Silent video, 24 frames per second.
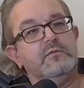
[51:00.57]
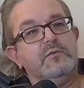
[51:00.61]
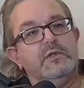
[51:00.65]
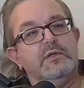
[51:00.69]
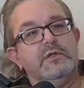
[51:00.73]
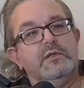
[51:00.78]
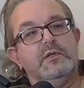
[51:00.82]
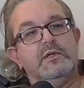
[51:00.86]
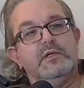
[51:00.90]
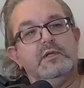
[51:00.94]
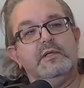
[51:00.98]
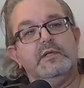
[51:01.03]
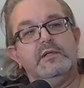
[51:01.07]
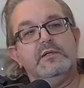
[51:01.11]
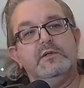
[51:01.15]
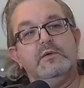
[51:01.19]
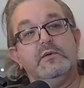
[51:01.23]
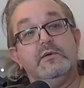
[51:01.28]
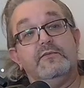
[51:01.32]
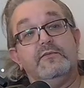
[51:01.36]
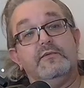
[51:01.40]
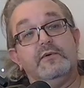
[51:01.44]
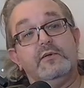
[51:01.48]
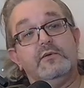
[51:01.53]
one night, a
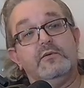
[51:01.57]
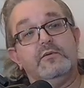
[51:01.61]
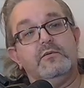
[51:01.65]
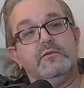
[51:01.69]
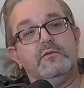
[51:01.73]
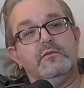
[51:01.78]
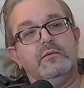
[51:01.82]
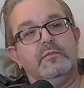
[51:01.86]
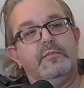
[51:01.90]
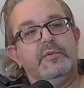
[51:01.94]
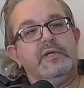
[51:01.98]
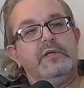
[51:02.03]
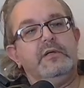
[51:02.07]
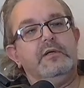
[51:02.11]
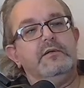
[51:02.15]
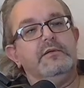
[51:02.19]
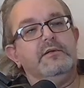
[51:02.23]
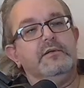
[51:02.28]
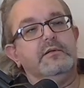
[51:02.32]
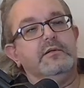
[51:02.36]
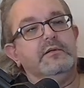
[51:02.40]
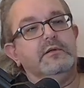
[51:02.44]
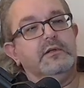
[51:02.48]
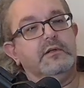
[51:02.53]
UFO appeared.
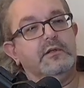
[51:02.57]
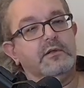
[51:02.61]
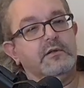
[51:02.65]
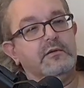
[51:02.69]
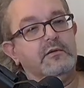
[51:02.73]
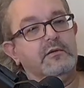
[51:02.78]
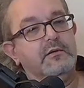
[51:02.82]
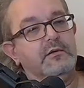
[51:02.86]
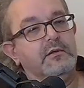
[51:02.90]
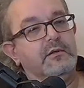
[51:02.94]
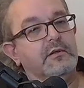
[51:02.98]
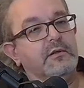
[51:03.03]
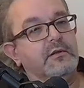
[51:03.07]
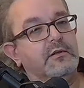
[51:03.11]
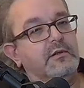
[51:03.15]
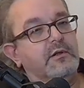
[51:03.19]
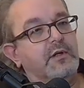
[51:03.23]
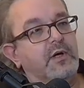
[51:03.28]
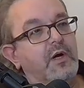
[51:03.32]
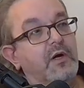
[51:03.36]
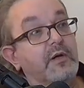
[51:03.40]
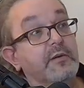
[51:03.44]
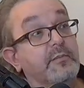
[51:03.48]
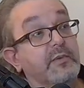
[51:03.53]

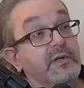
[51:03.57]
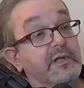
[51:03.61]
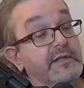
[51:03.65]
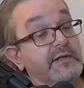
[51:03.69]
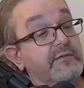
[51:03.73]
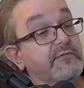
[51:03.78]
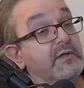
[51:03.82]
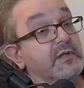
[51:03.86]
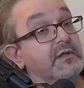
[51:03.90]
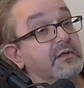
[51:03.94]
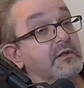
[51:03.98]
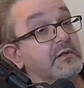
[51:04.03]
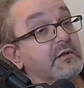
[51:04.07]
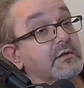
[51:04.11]
I'd believe you.